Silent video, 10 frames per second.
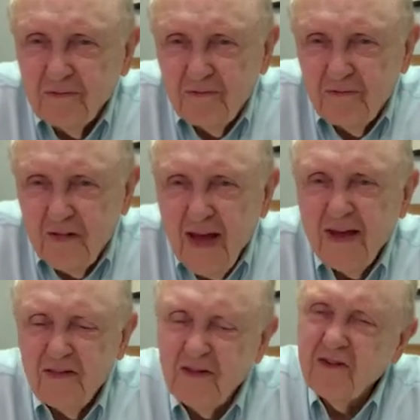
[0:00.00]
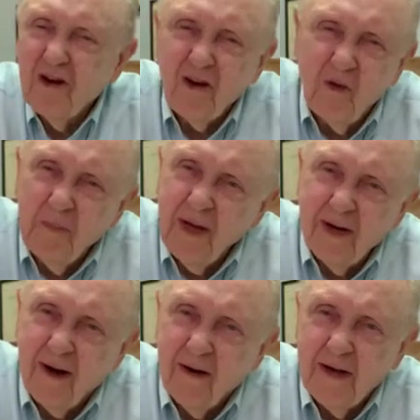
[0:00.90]
faith is not going to be in
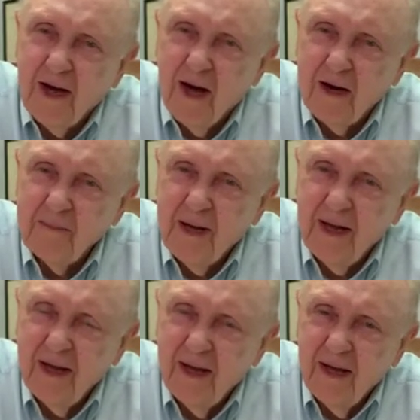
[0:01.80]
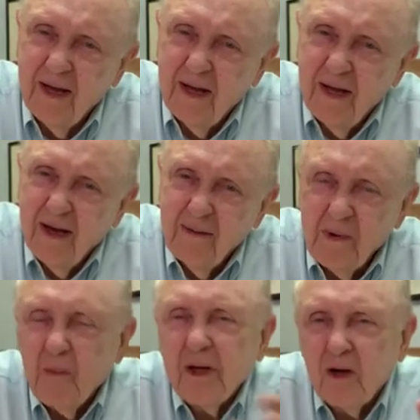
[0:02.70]
our economy. I
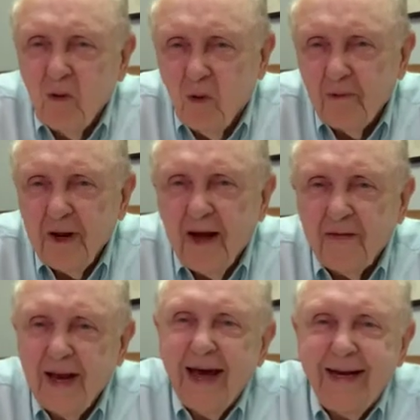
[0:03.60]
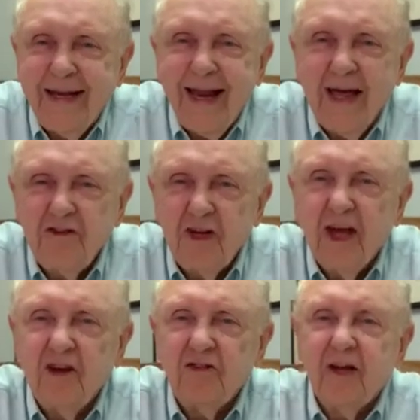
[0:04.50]
mean, we could go on down the line in
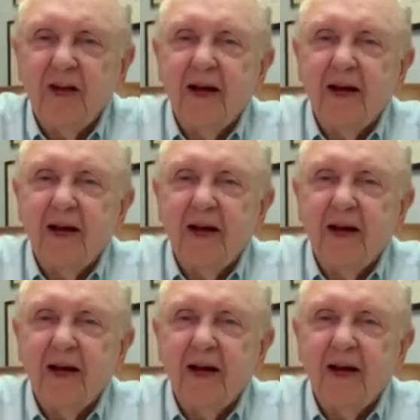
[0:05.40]
education and